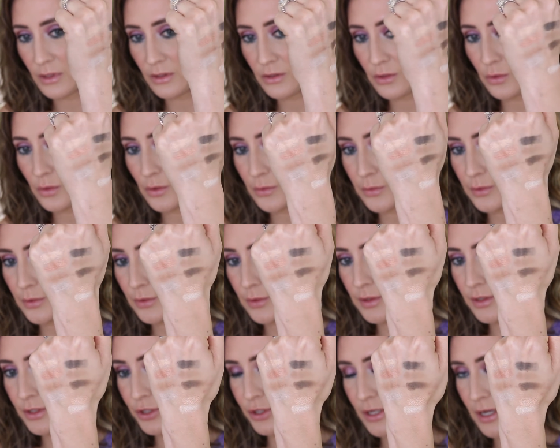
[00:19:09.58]
So those are
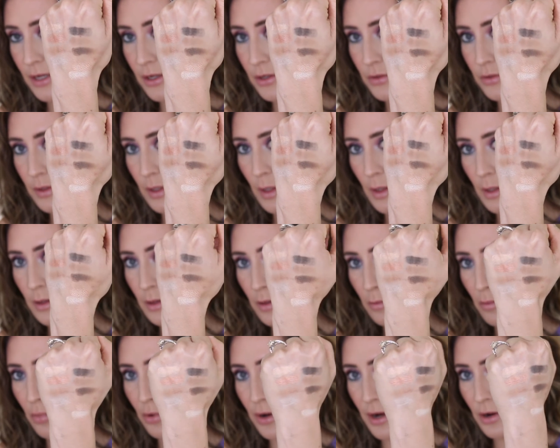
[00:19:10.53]
the shadows and then the
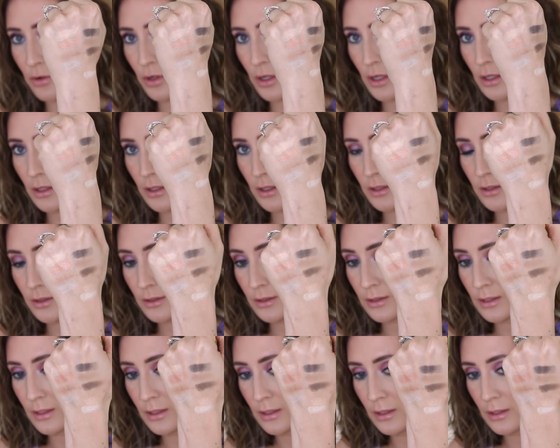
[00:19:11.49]
brow
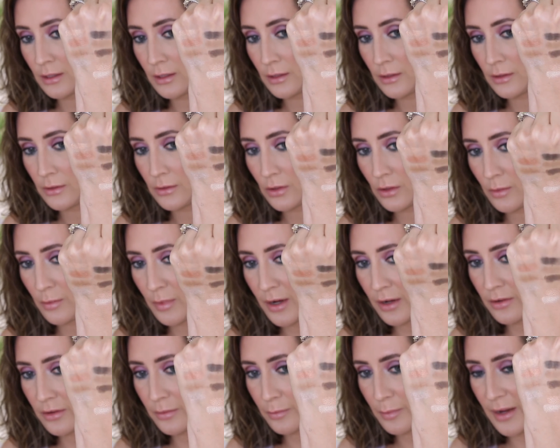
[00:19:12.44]
colors. So the
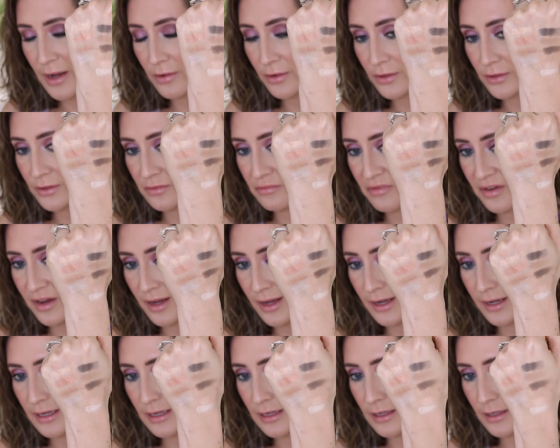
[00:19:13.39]
brow powder's
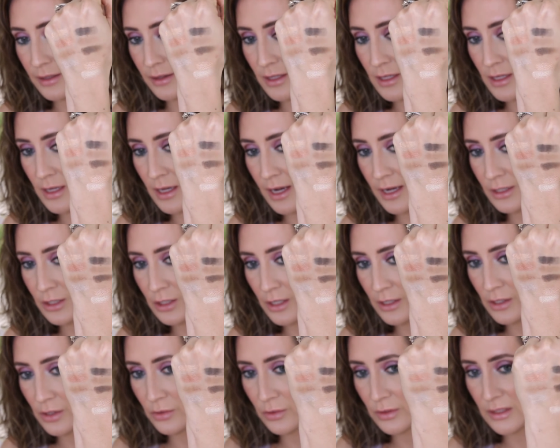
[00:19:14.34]
fine. The
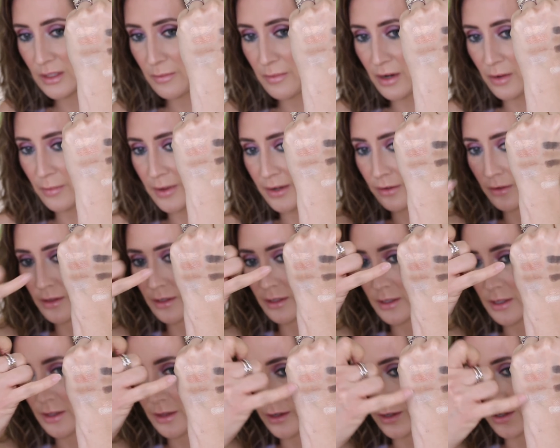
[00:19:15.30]
eyeshadows, some are better than
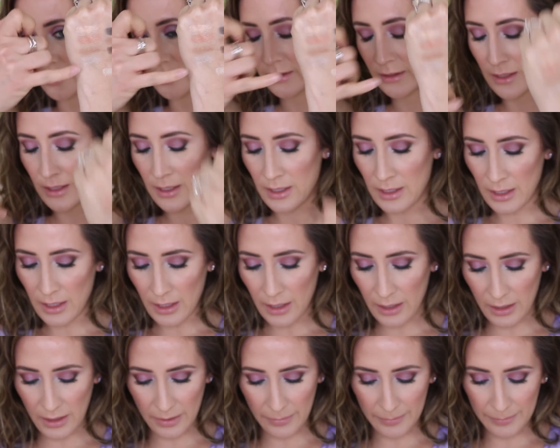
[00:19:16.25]
others.
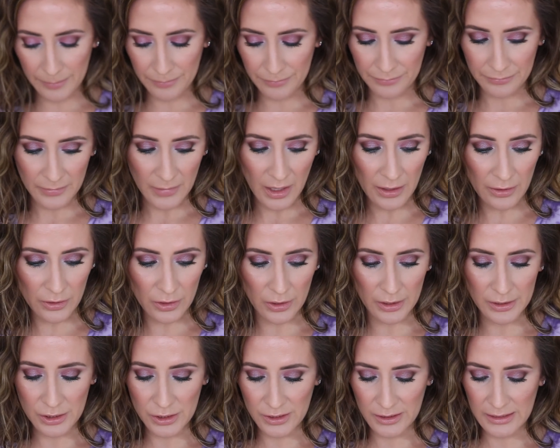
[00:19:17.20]
Um, I don't know,
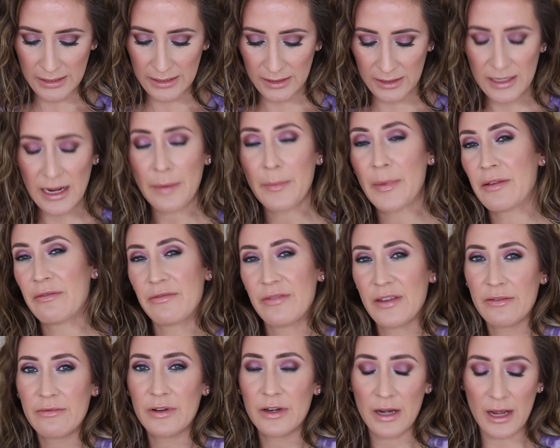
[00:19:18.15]
I just, it's not my
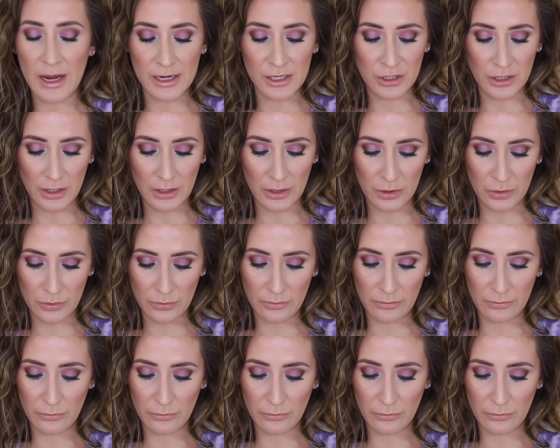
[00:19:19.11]
favorite eyeshadow